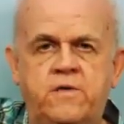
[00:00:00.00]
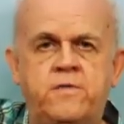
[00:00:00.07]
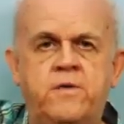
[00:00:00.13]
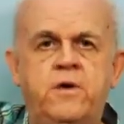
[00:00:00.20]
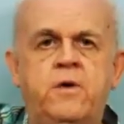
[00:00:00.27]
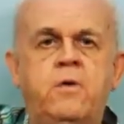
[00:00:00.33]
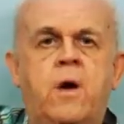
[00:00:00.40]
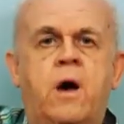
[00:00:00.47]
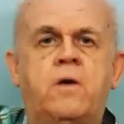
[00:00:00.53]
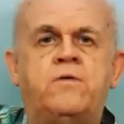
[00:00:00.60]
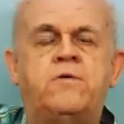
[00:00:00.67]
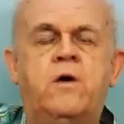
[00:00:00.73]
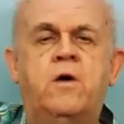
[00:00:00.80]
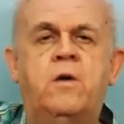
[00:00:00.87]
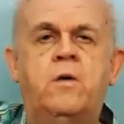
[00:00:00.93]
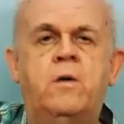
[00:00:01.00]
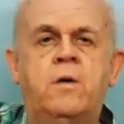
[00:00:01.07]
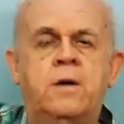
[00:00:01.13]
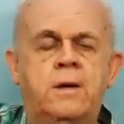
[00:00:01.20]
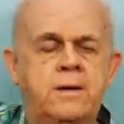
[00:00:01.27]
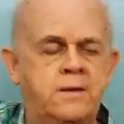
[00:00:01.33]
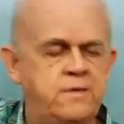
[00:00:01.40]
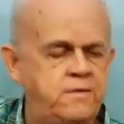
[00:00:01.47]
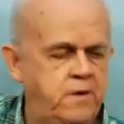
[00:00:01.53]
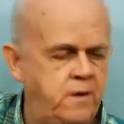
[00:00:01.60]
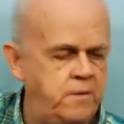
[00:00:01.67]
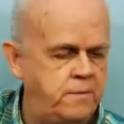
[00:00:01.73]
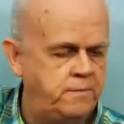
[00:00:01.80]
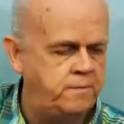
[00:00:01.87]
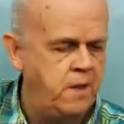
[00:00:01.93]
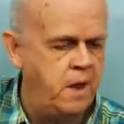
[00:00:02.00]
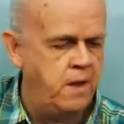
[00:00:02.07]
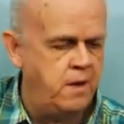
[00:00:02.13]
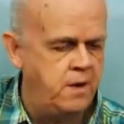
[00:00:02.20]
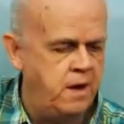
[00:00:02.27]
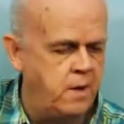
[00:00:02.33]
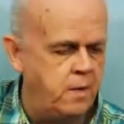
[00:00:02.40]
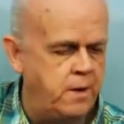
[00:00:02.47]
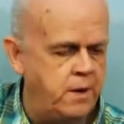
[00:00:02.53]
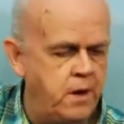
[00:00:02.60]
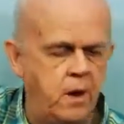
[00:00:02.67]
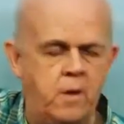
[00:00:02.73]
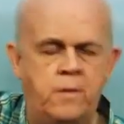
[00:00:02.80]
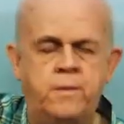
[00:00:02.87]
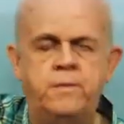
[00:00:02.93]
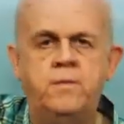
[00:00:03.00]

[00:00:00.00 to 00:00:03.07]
is for you also. So here we go.